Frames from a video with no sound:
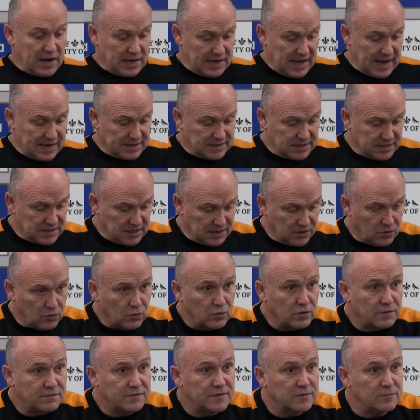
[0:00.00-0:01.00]
I'd like to think
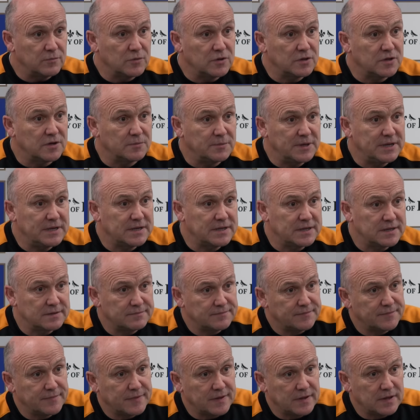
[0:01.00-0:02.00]
all of them will commit.
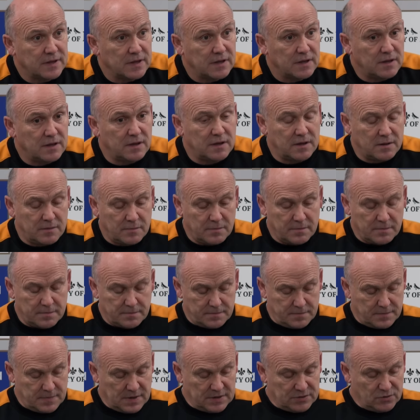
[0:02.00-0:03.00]

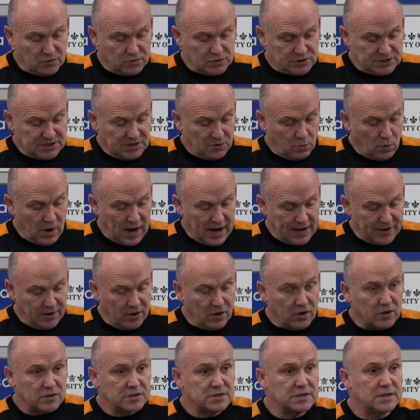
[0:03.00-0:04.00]
I don't see why
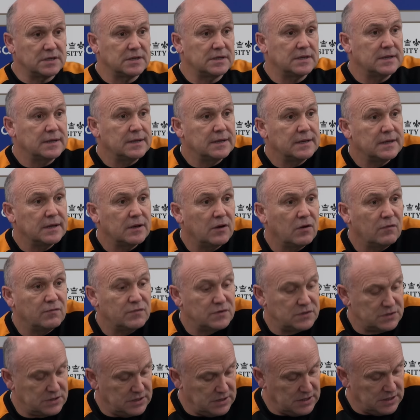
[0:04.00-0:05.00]
not.
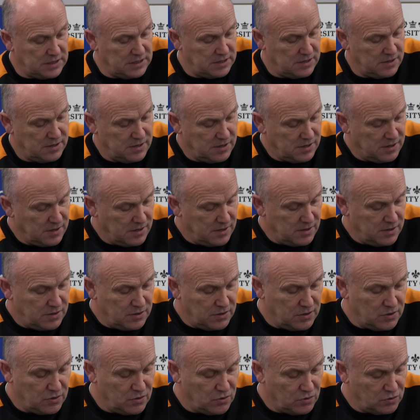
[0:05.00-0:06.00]
Obviously,
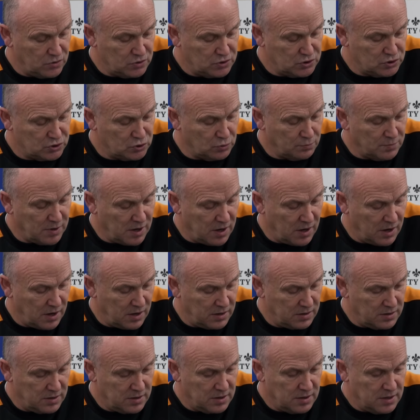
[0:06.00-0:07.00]
you know, some
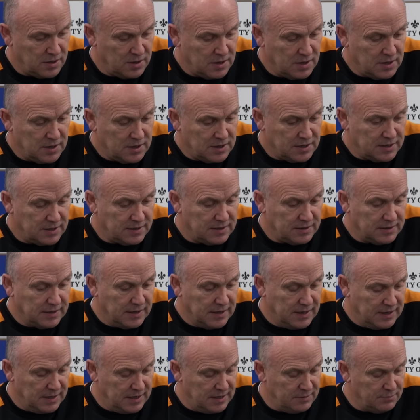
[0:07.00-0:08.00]
are
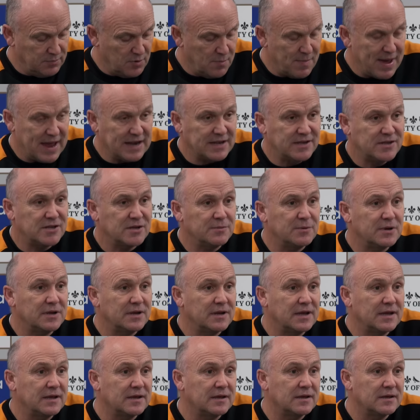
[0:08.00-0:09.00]
gaining momentum
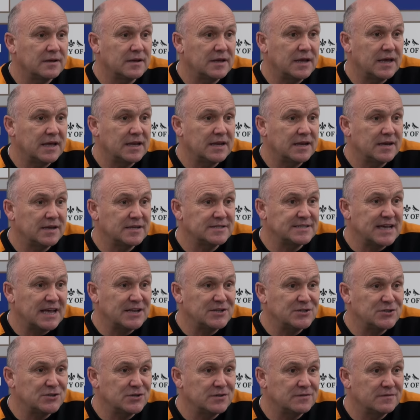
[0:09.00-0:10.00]
and gaining
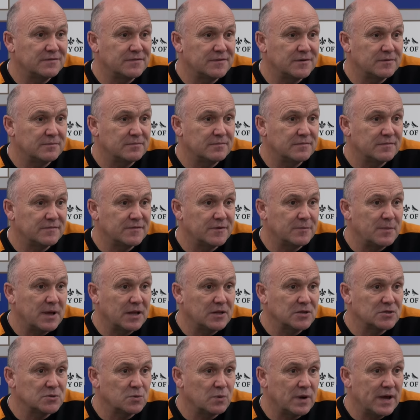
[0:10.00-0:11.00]
attention from
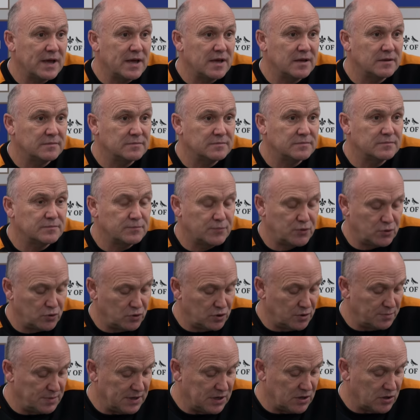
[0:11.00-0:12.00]
elsewhere
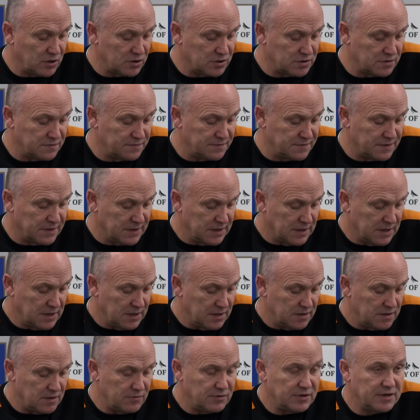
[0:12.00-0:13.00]
purely because of
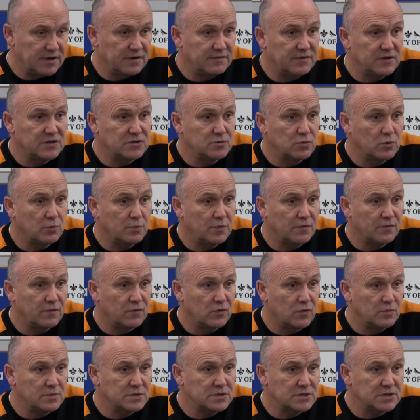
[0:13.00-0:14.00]
their individual
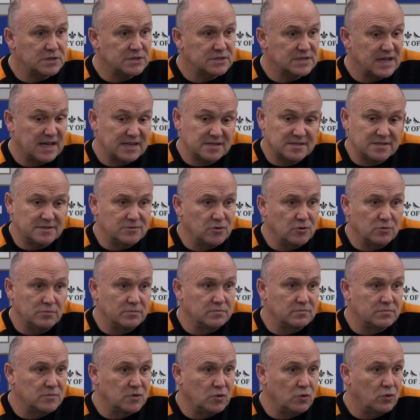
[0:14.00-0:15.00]
performances. That's
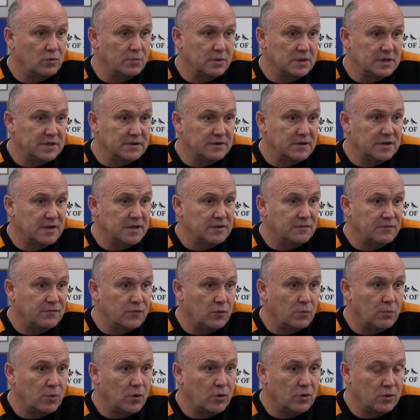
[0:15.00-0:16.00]
normal in
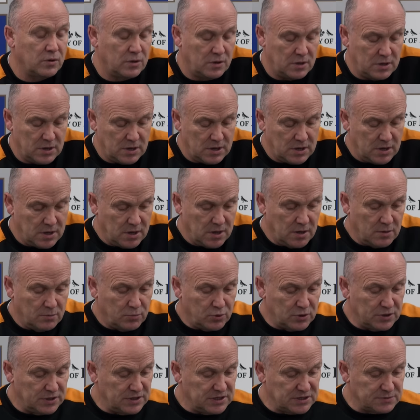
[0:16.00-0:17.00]
football.
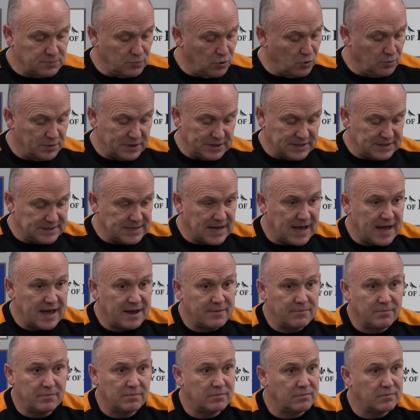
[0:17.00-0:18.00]
But at this moment in
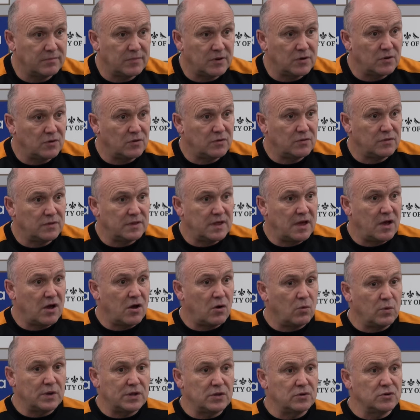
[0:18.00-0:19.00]
time, you know, they
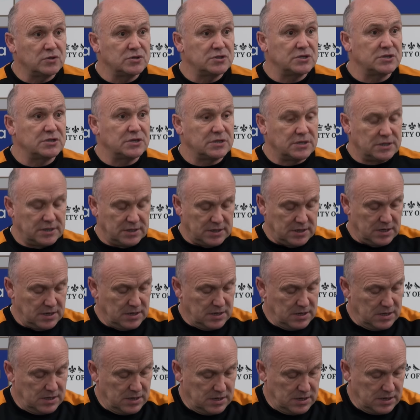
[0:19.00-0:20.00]
are with us,
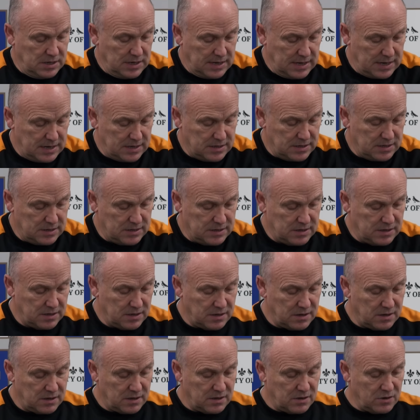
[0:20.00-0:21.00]

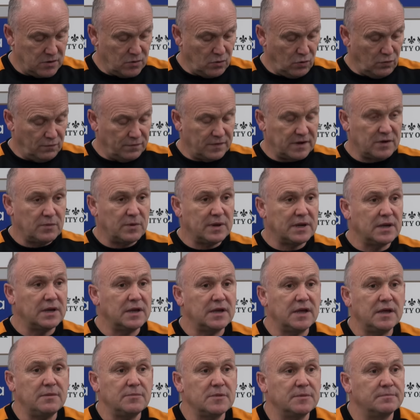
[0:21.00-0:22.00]
and hopefully we can
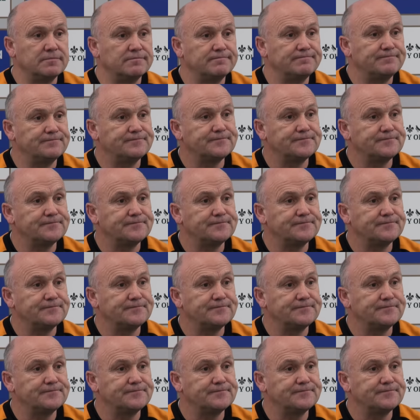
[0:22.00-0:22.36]
keep them.